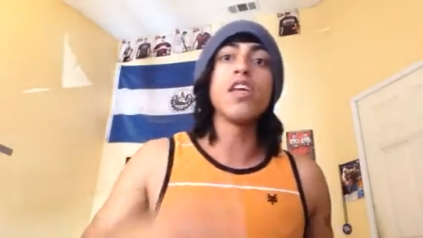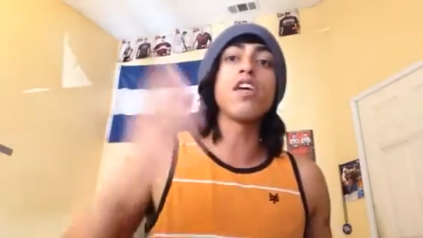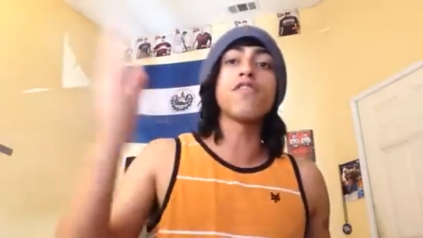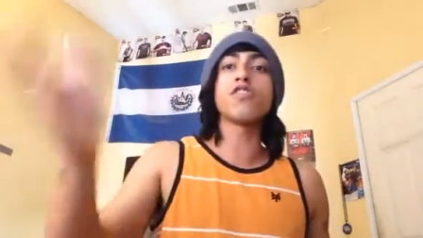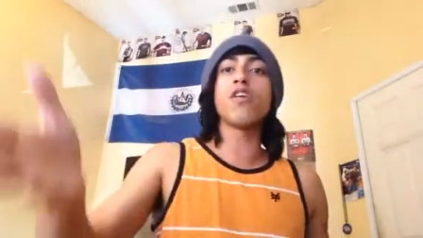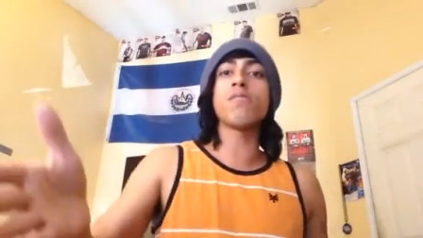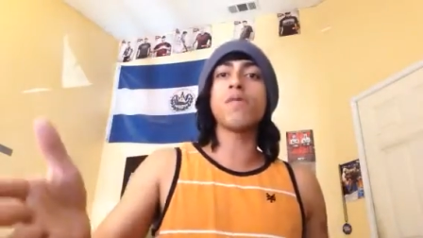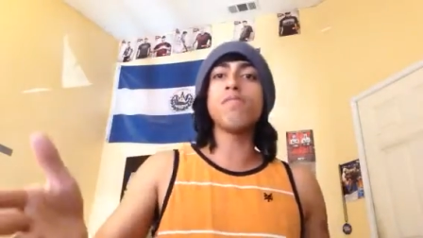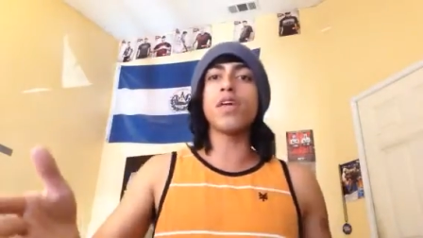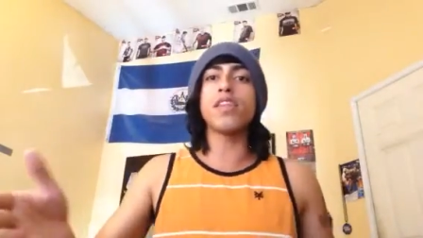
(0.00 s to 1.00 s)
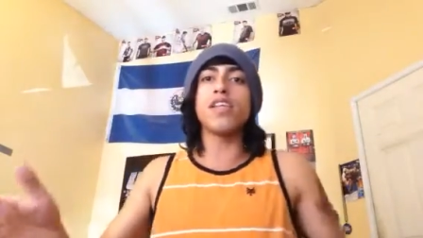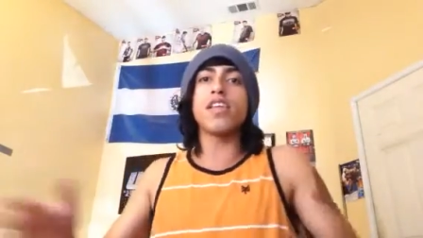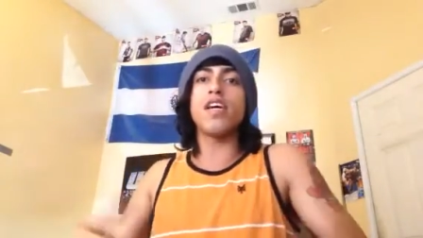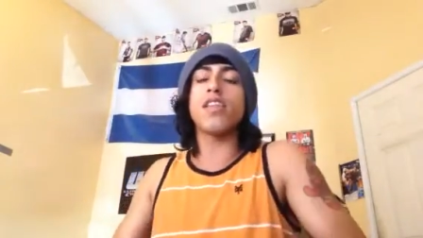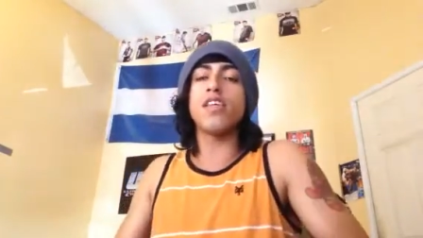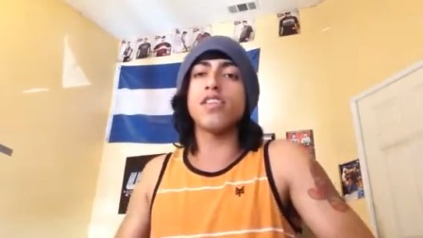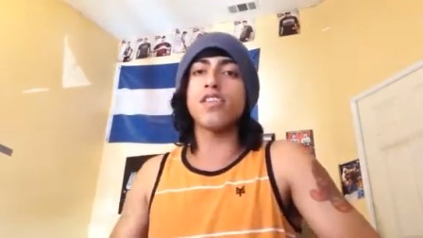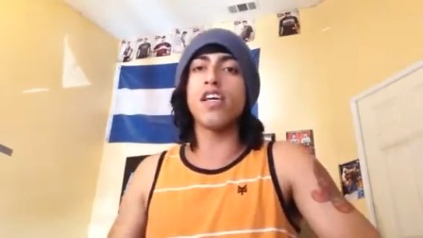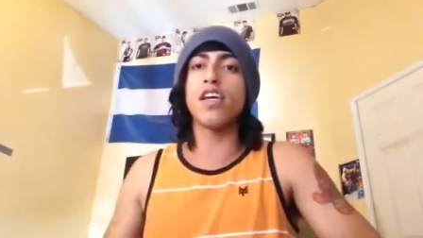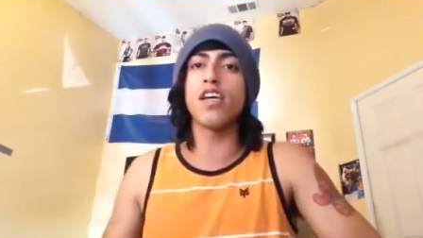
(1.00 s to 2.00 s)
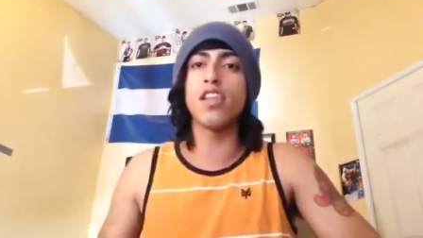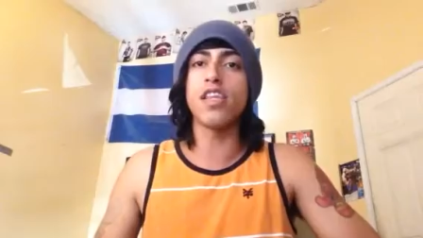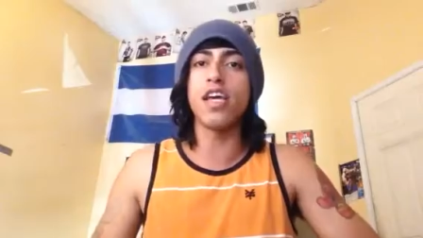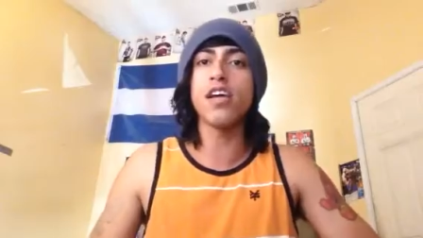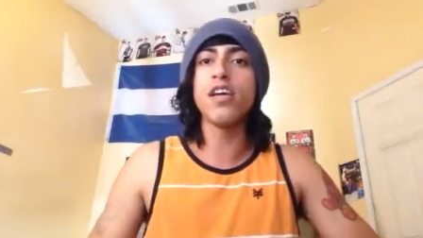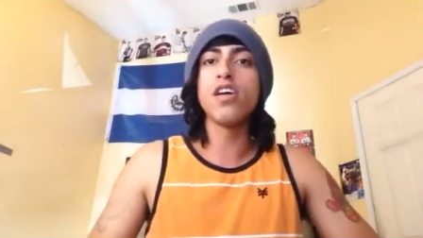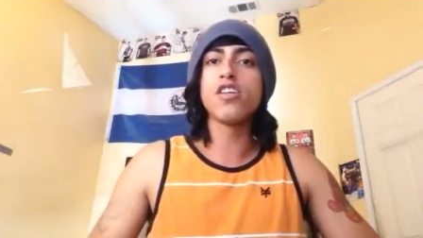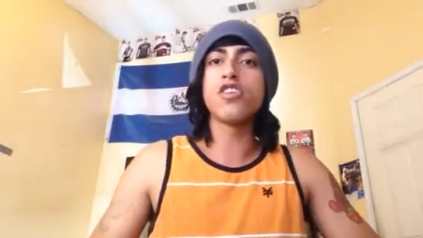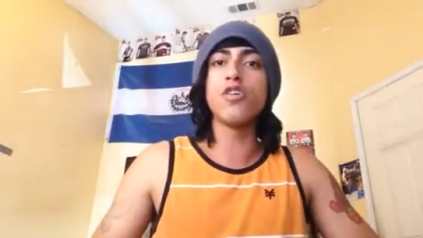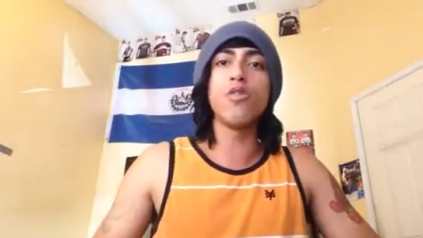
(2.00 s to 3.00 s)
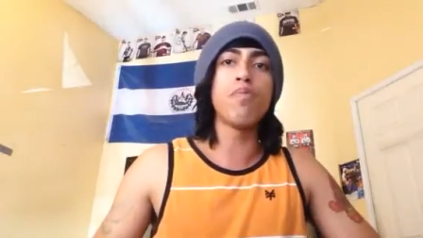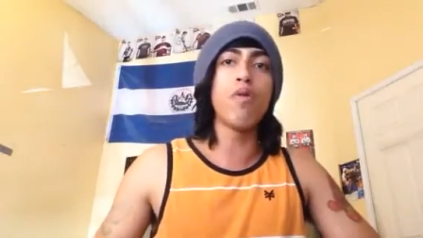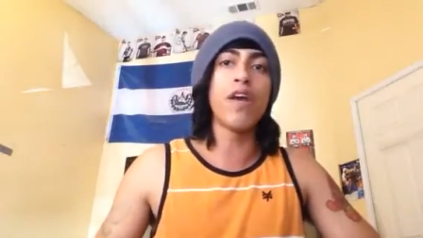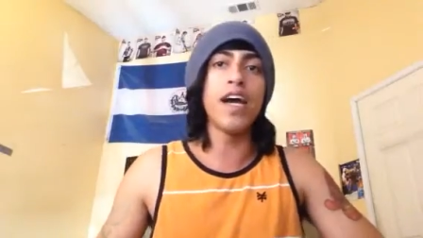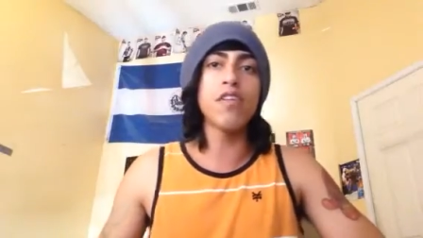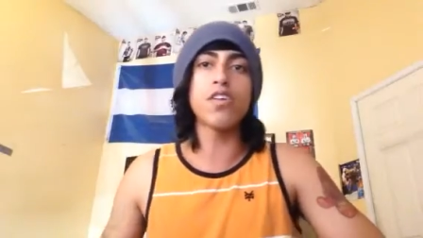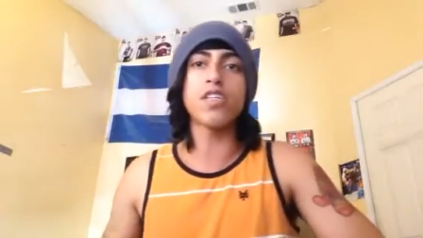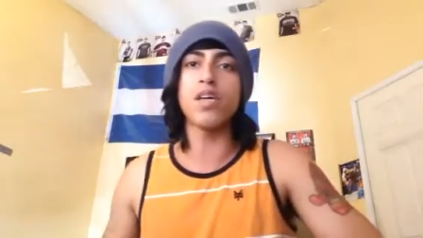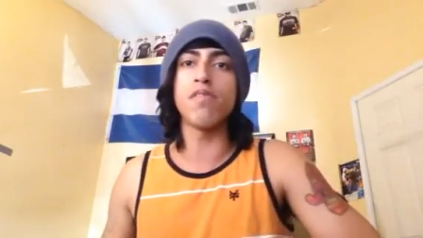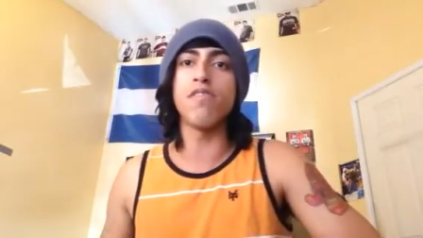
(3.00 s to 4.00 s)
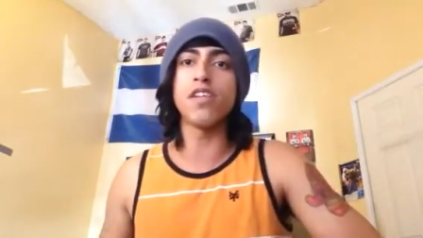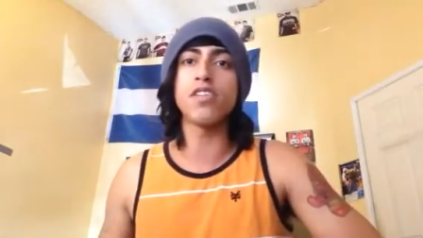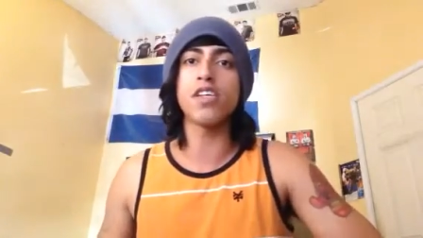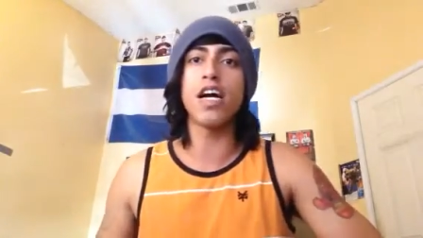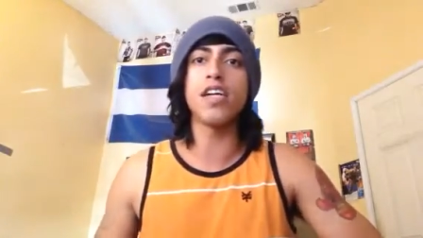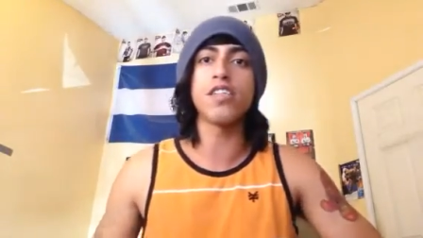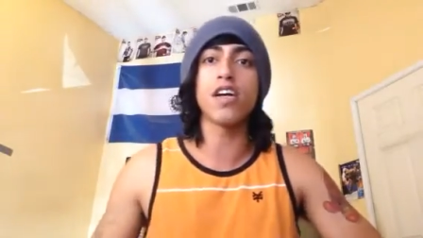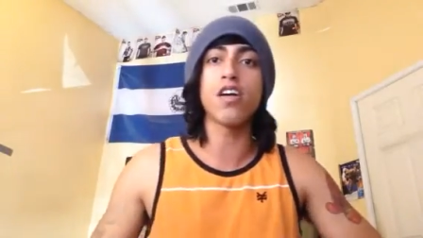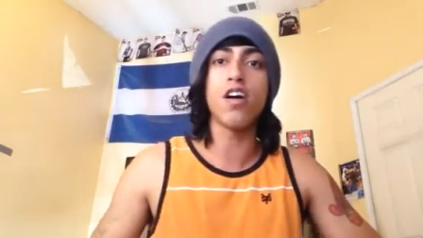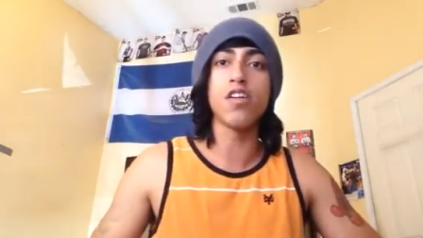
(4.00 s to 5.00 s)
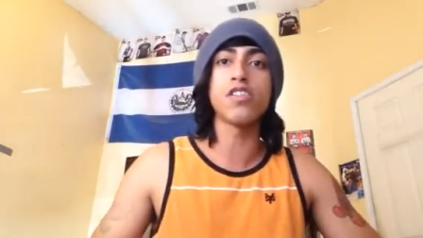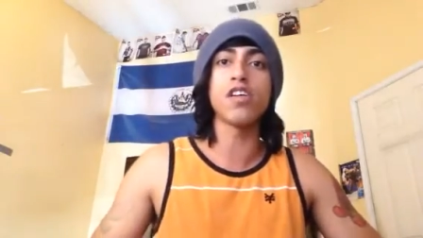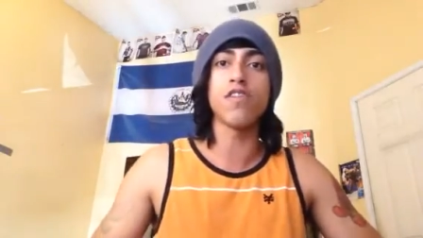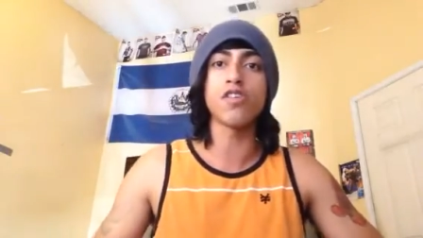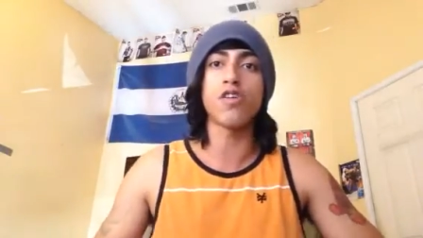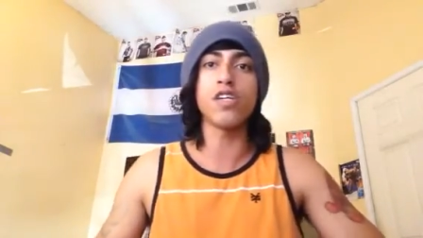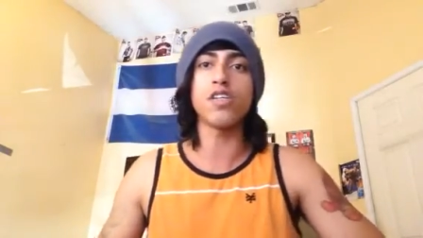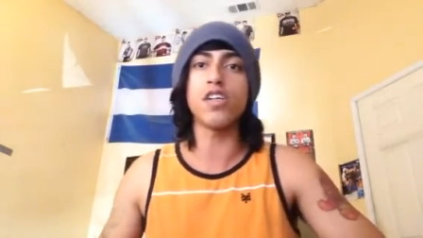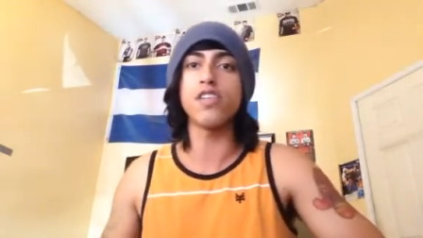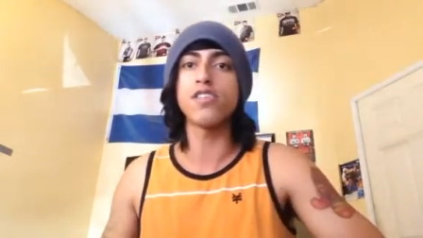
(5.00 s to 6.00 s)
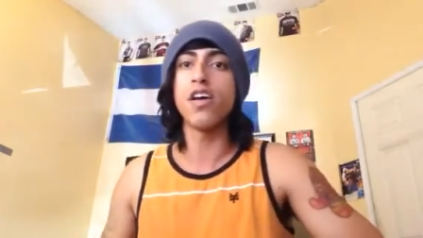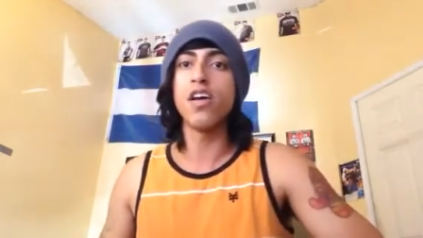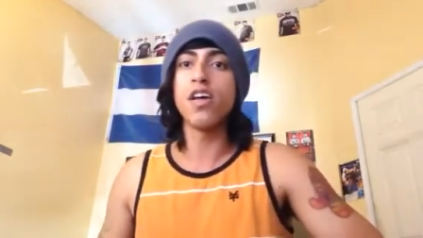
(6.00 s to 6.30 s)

Thank you for joining me. I think that this is a good thing to point out to some of us guys that call ourselves Christians.